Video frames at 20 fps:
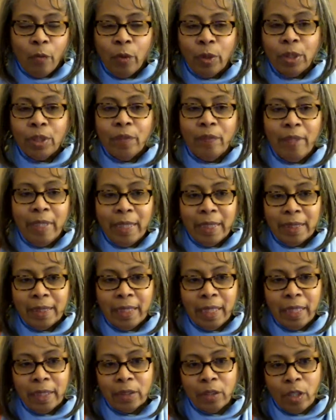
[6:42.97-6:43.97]
which of these
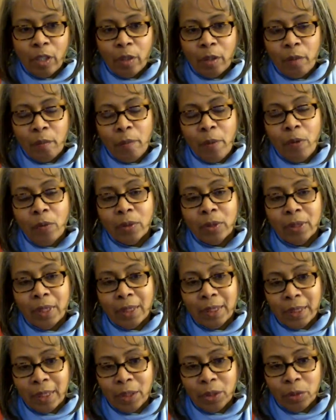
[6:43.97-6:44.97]
things are the most
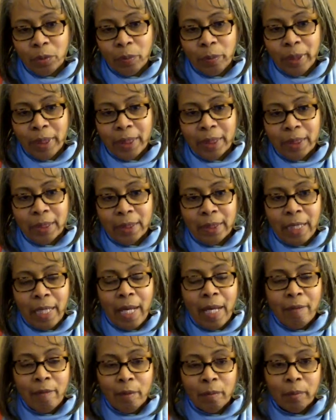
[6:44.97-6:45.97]
essential pieces to
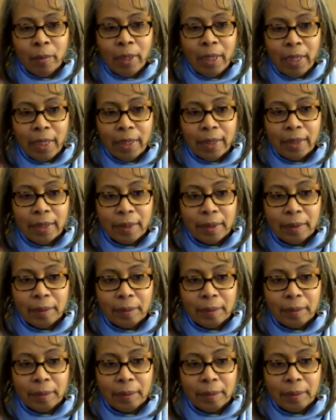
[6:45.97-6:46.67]
have in place.